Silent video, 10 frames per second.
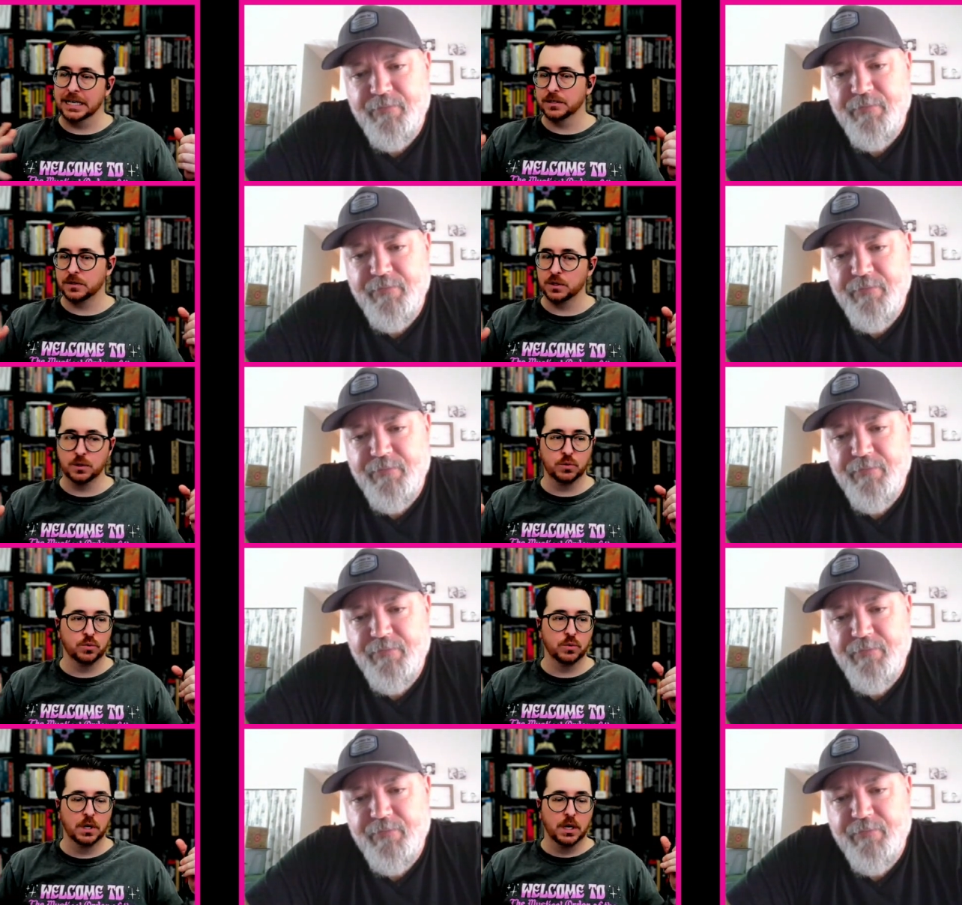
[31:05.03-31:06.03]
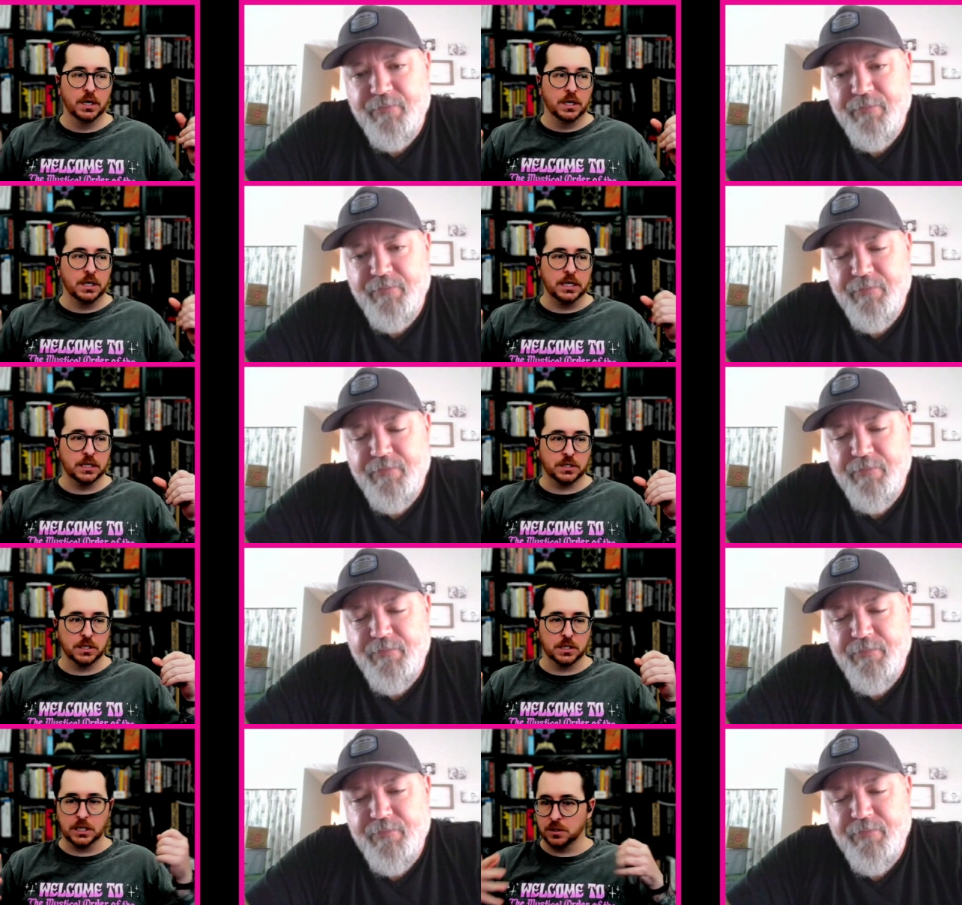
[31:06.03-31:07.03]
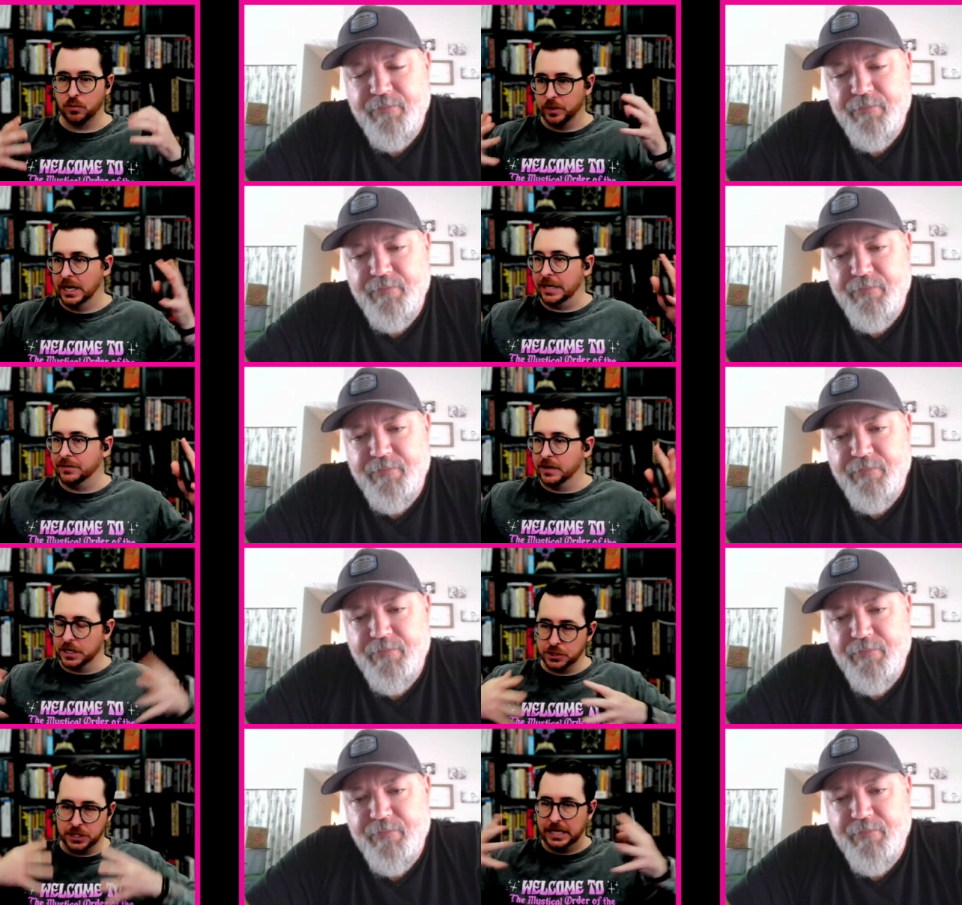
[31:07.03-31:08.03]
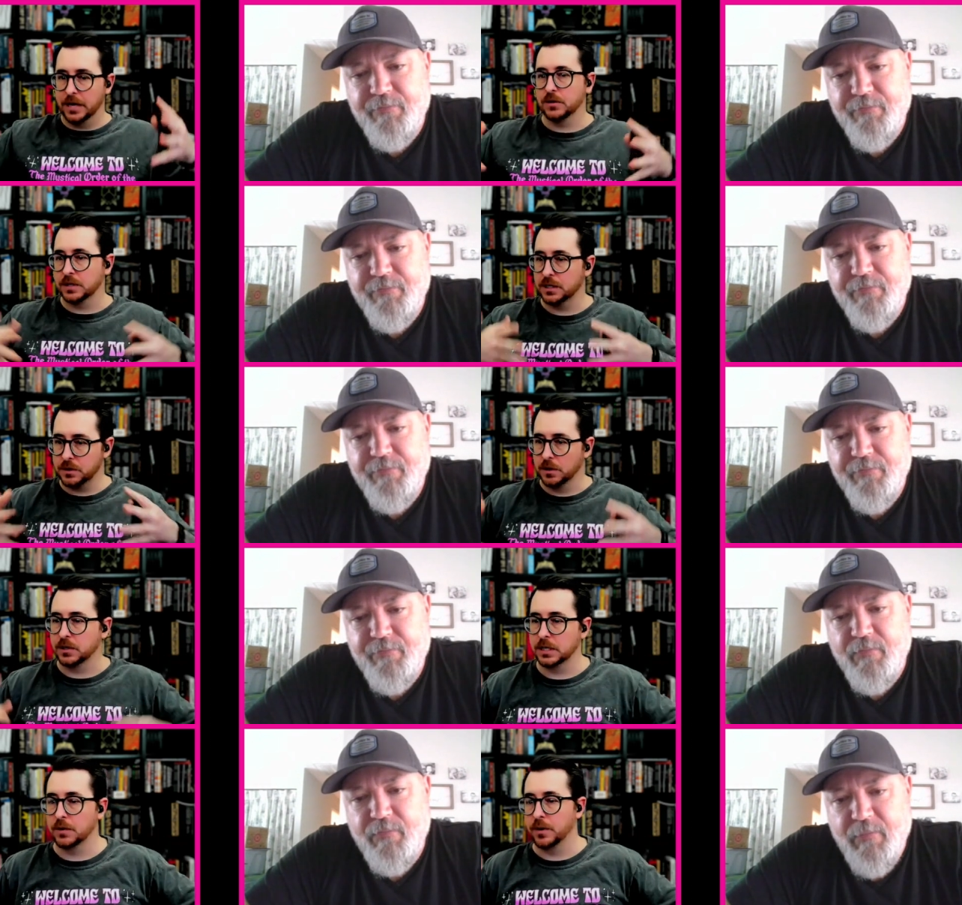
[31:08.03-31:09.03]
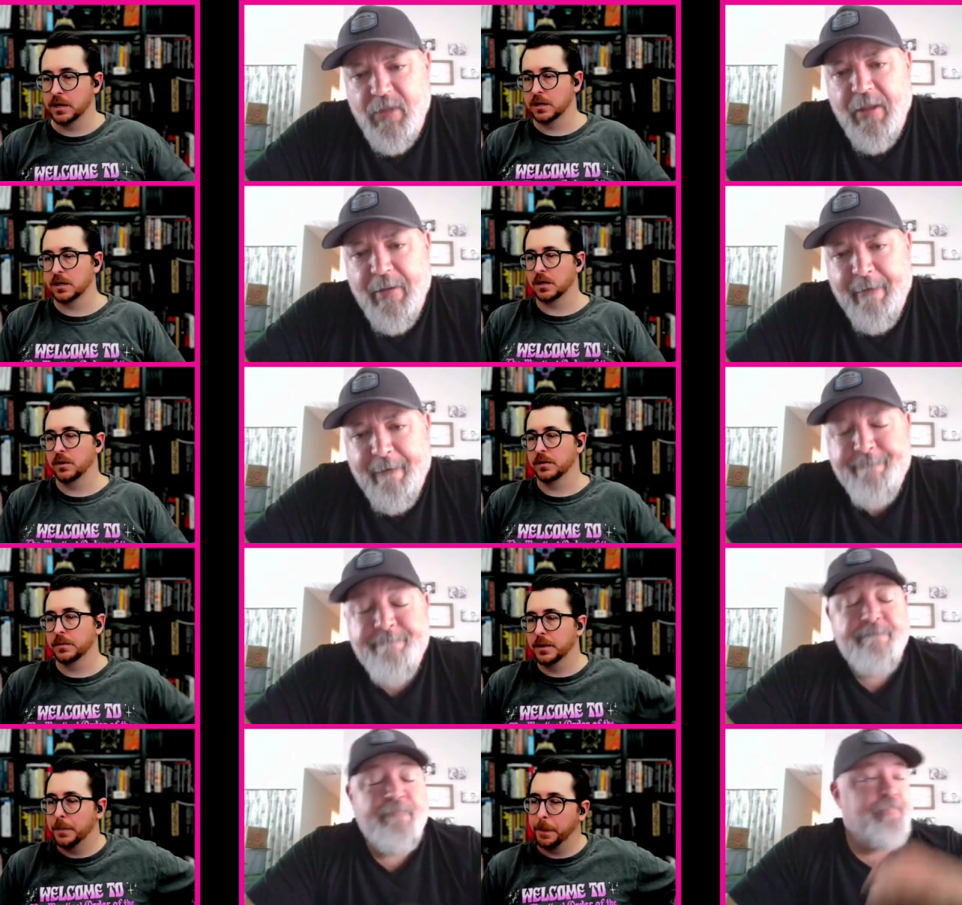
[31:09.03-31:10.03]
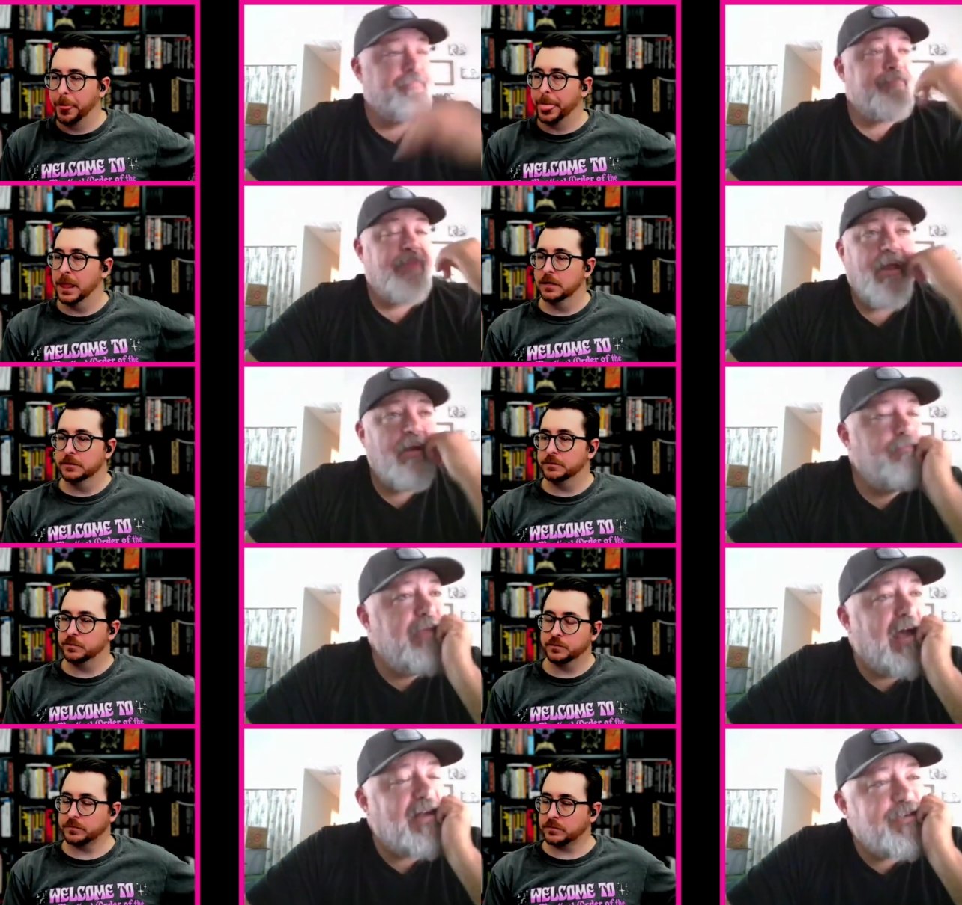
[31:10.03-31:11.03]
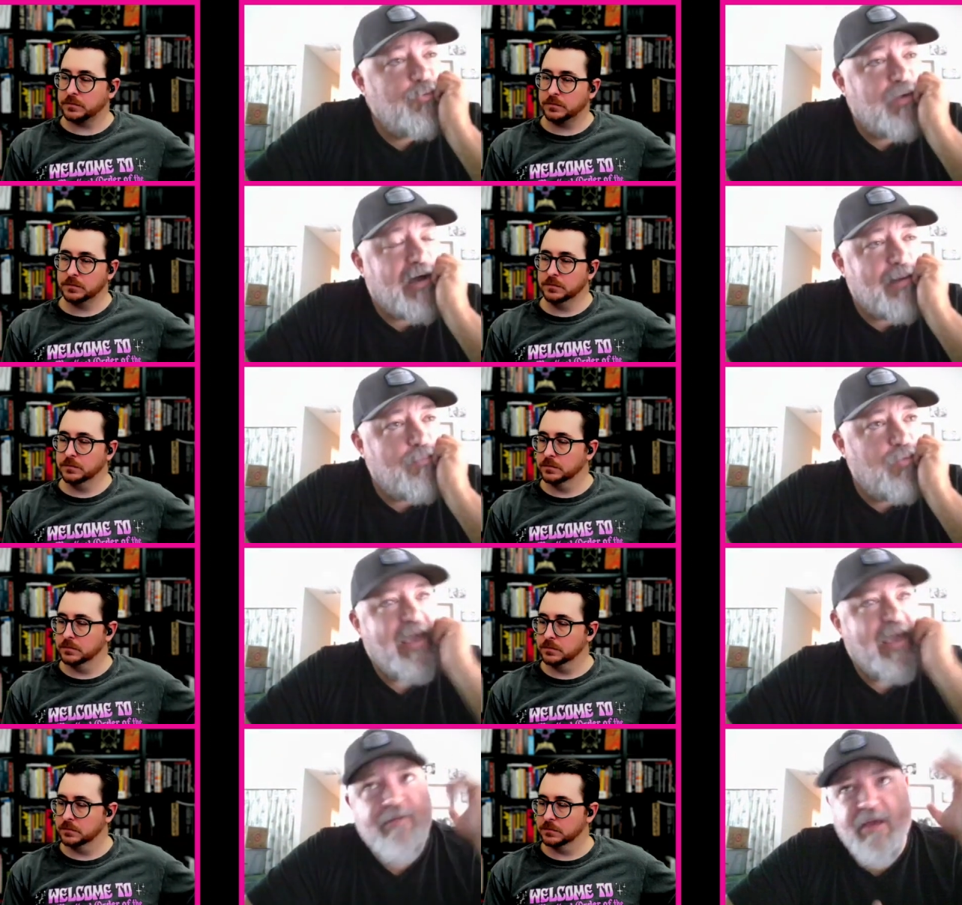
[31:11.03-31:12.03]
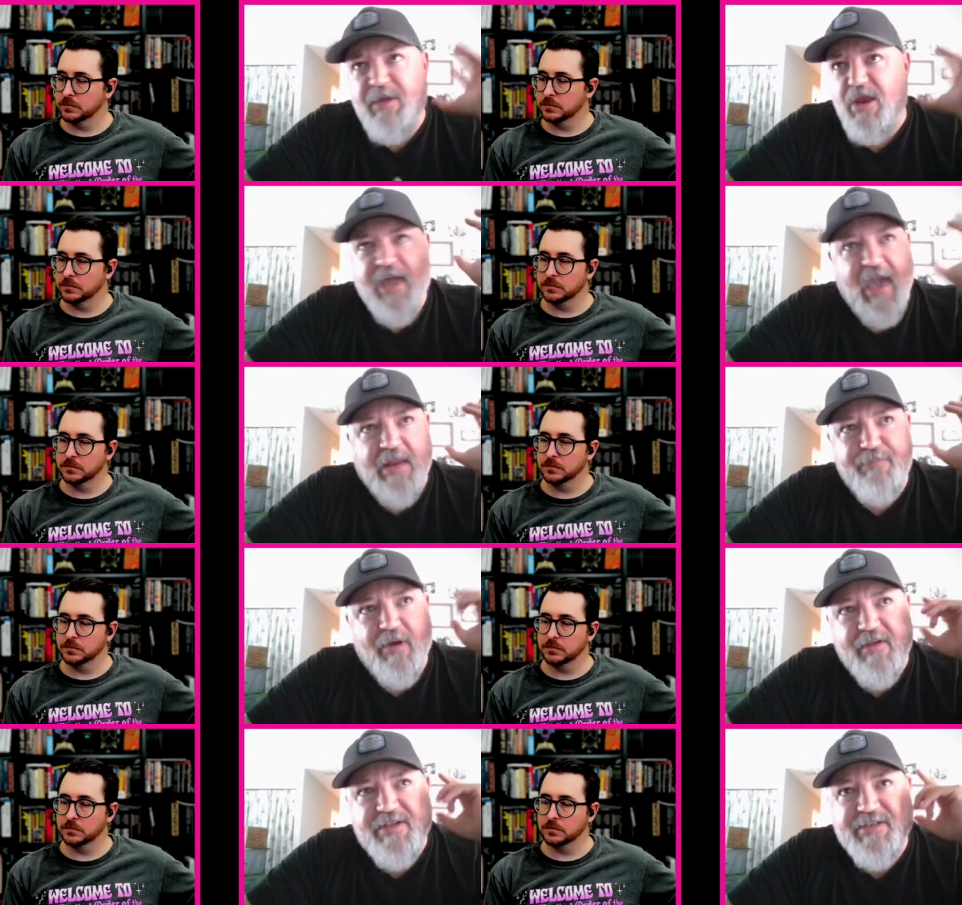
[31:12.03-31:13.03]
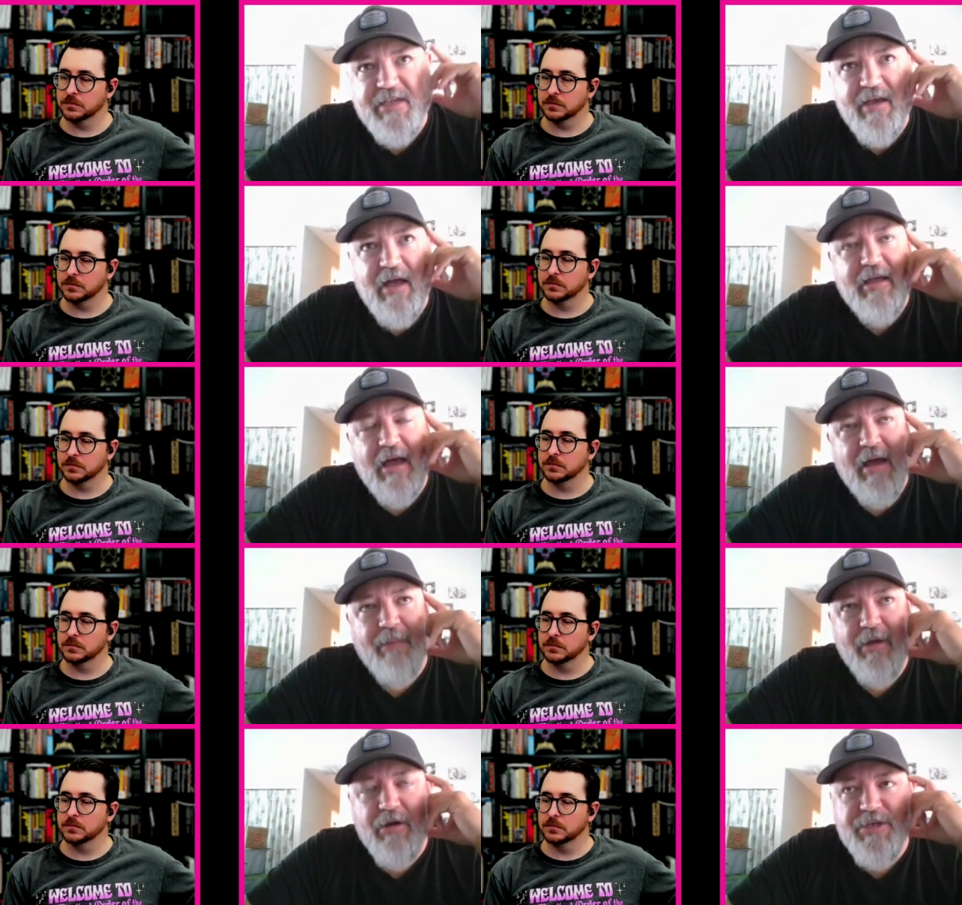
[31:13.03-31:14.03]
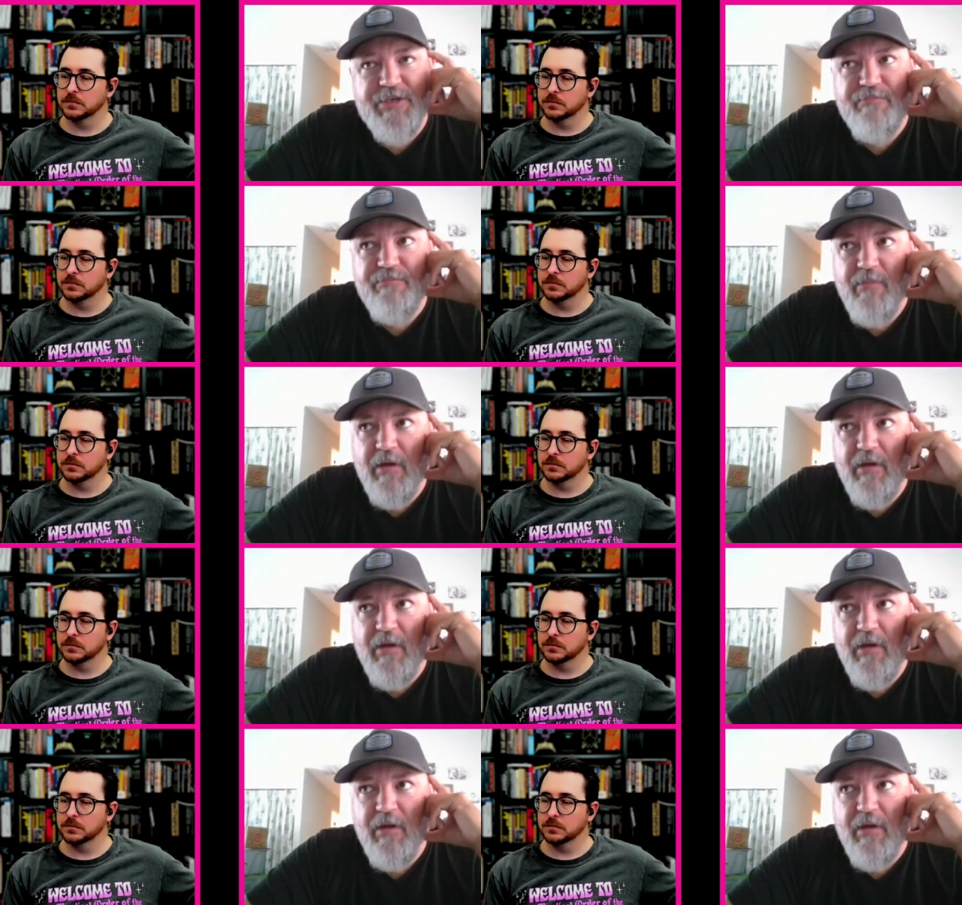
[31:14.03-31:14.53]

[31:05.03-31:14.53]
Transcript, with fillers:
Speaker 1: get to get to get to real life and actually get out on Kickstarter and get ready to get going?
Speaker 2: Yeah, so um, we had communicated previously a, a couple years